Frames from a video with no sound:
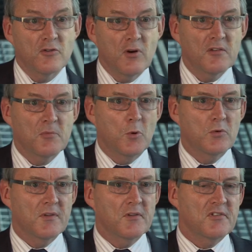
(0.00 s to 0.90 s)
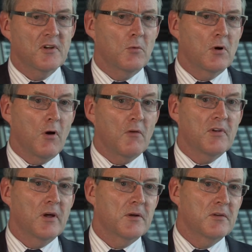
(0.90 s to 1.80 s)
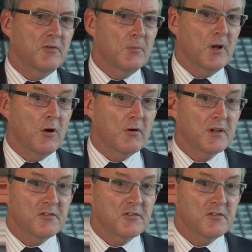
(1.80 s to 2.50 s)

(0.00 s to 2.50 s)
transported the steelwork, offloaded from the lorries